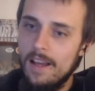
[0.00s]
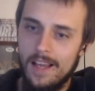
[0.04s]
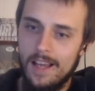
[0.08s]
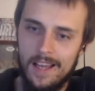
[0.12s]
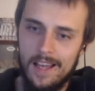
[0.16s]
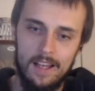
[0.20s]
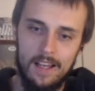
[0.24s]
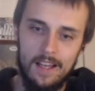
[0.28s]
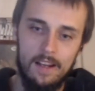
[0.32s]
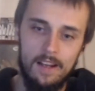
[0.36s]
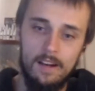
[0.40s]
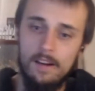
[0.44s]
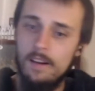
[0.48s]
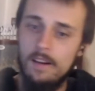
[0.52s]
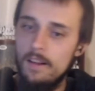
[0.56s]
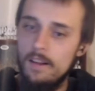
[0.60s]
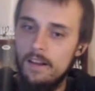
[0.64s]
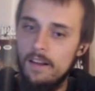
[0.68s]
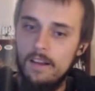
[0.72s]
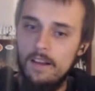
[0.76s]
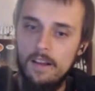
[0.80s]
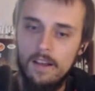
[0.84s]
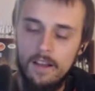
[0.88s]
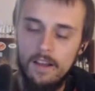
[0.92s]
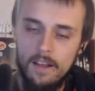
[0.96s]
And
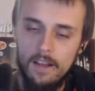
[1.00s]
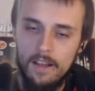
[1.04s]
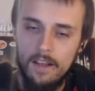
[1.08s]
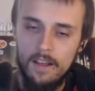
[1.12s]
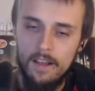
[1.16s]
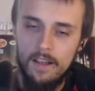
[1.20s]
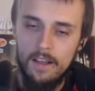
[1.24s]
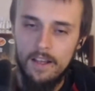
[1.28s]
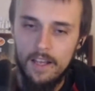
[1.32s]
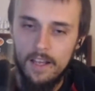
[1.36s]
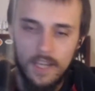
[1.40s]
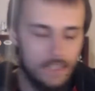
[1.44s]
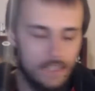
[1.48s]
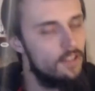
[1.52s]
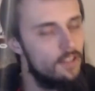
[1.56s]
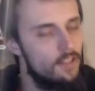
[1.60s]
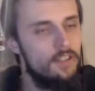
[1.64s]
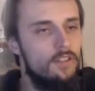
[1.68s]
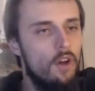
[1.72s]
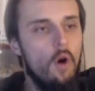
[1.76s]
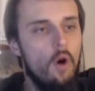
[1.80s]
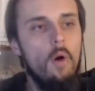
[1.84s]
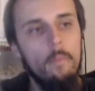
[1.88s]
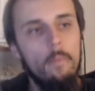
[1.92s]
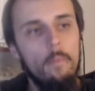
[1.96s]
it just
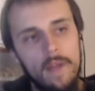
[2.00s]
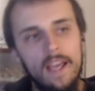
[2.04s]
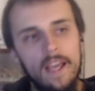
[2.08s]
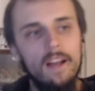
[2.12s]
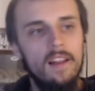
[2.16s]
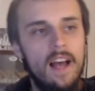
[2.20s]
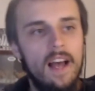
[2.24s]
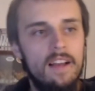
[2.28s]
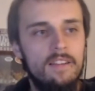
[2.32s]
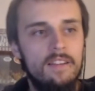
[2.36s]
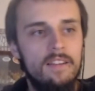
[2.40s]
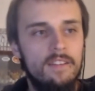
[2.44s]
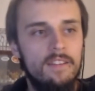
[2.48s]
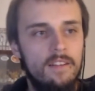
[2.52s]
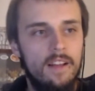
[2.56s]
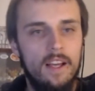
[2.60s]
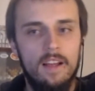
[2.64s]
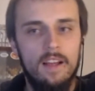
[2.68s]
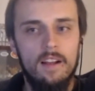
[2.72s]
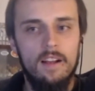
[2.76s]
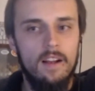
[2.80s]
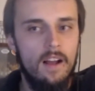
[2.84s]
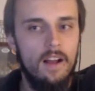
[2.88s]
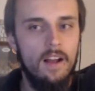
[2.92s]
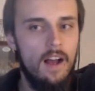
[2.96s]
taught me a lesson
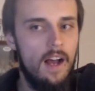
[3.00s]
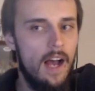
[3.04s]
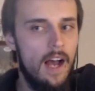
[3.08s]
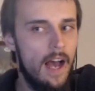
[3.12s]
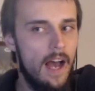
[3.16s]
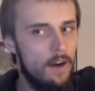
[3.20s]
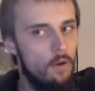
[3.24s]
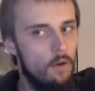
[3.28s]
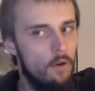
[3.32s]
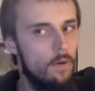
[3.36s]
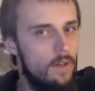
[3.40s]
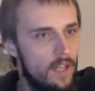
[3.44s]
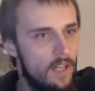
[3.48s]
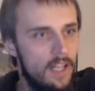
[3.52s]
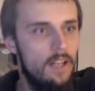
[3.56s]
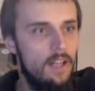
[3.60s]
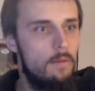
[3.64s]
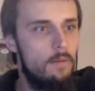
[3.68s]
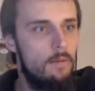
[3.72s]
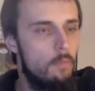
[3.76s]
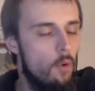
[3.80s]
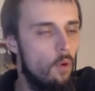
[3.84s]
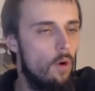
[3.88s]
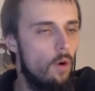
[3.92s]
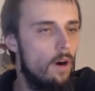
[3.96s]
that I don't
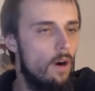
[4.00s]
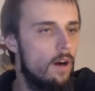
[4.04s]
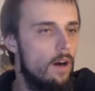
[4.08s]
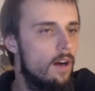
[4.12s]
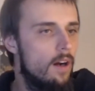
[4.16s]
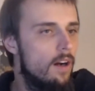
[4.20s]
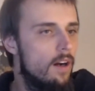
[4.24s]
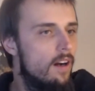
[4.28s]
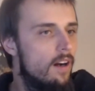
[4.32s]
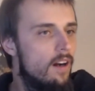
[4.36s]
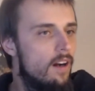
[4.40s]
need more